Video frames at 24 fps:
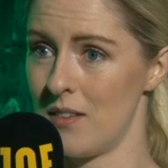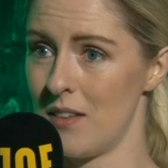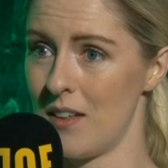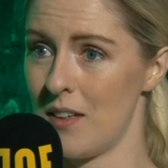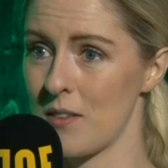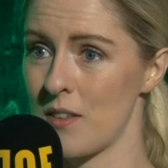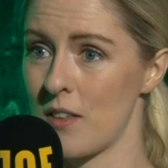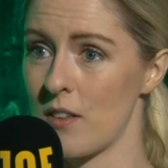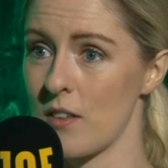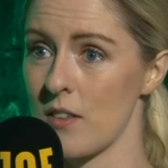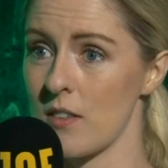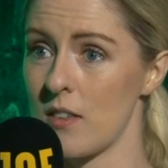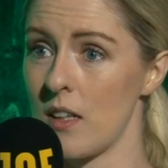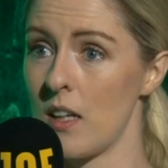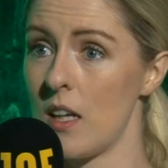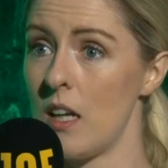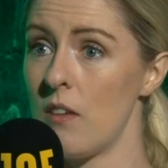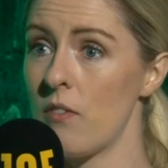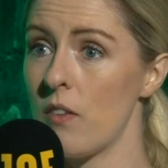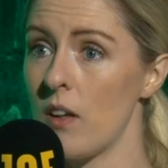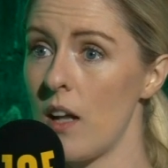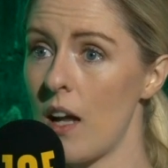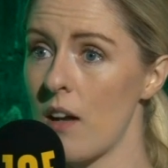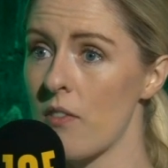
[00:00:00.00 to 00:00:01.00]
Yeah. You know, so there's
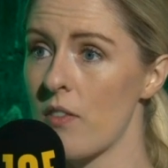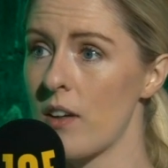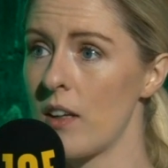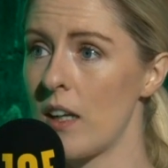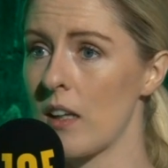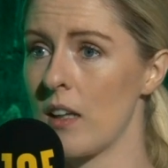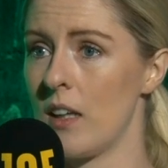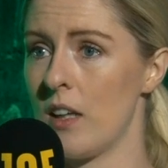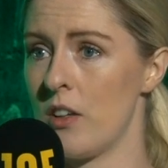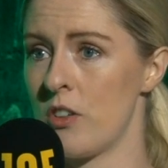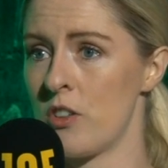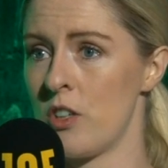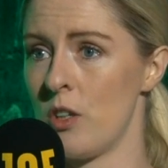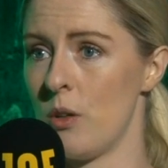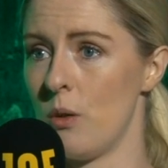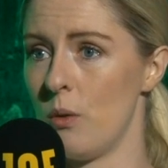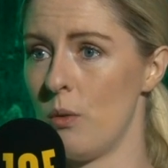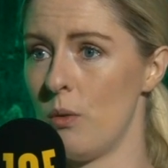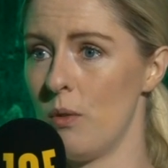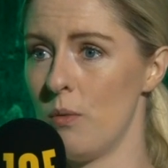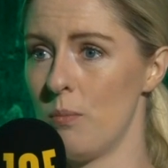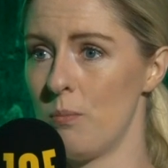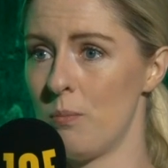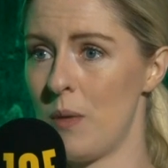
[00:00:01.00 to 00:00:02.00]
even every little
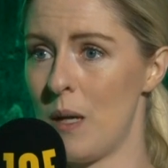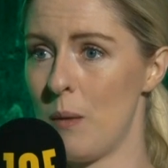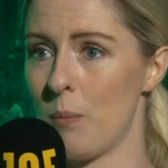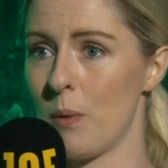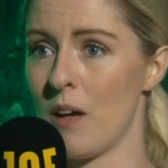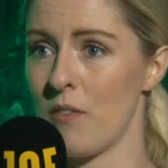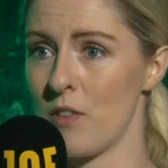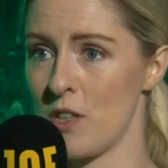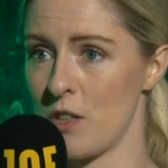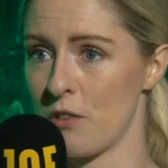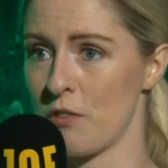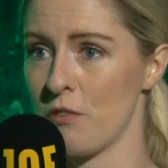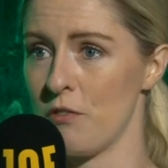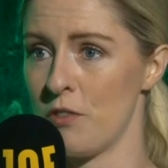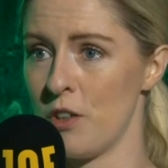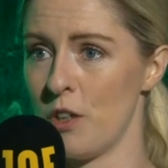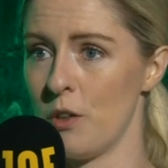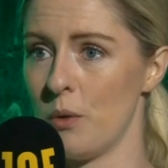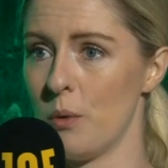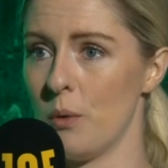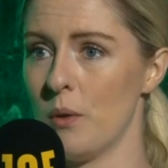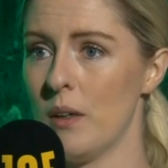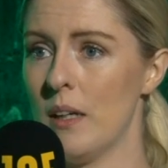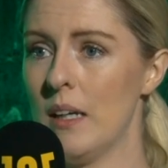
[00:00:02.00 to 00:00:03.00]
issue, people have a different
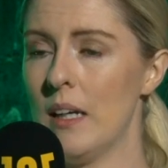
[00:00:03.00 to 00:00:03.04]
view.